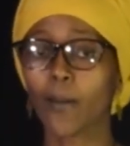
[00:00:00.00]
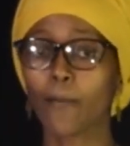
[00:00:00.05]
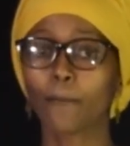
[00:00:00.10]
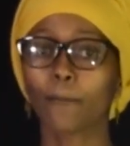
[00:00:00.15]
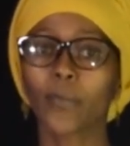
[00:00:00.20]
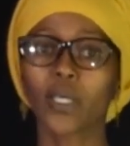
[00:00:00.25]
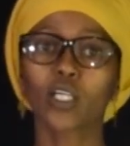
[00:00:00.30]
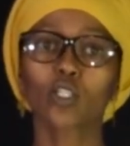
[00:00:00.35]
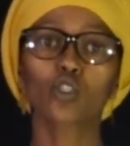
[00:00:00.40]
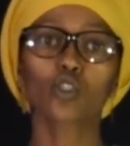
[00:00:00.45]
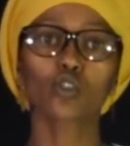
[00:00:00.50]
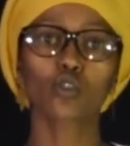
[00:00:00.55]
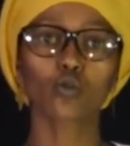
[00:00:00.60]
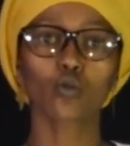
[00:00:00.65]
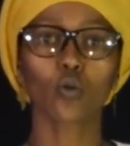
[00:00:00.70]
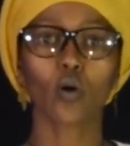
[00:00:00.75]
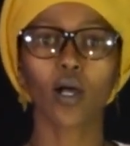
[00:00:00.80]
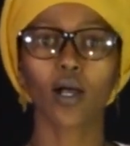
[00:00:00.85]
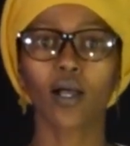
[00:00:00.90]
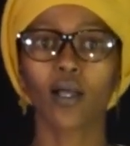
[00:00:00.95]
Make
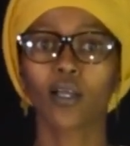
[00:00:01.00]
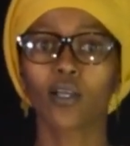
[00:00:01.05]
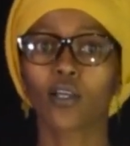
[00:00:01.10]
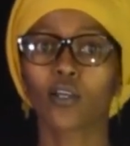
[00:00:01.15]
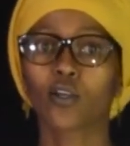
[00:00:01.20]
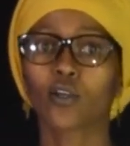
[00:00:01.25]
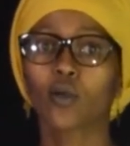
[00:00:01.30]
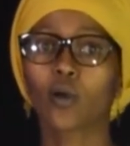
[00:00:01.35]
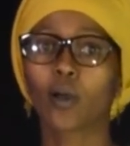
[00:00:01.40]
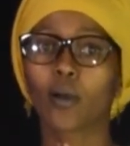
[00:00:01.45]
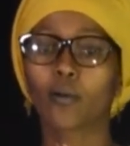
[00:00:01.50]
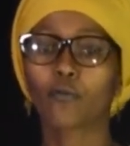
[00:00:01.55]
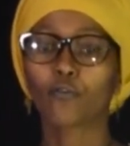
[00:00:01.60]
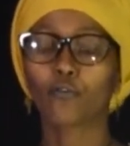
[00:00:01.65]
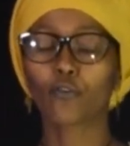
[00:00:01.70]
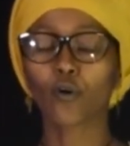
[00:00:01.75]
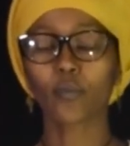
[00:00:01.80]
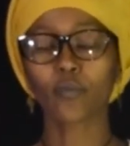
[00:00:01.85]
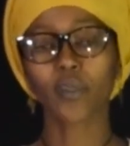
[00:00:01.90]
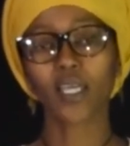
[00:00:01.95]
sure
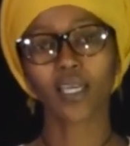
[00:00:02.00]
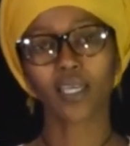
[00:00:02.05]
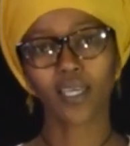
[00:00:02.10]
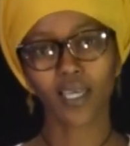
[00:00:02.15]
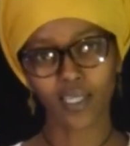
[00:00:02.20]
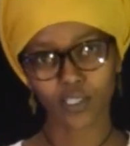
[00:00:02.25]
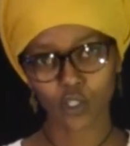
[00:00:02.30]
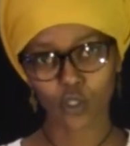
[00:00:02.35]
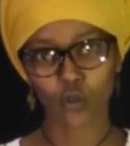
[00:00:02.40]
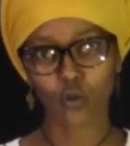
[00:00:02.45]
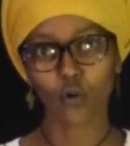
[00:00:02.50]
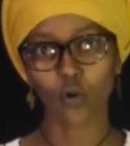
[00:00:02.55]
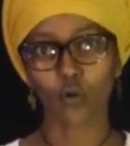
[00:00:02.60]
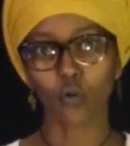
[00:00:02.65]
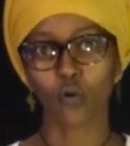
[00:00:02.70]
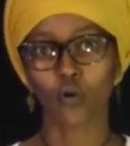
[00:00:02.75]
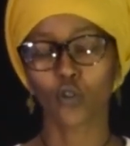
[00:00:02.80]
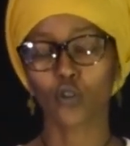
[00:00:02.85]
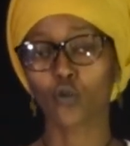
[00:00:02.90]
from the get-go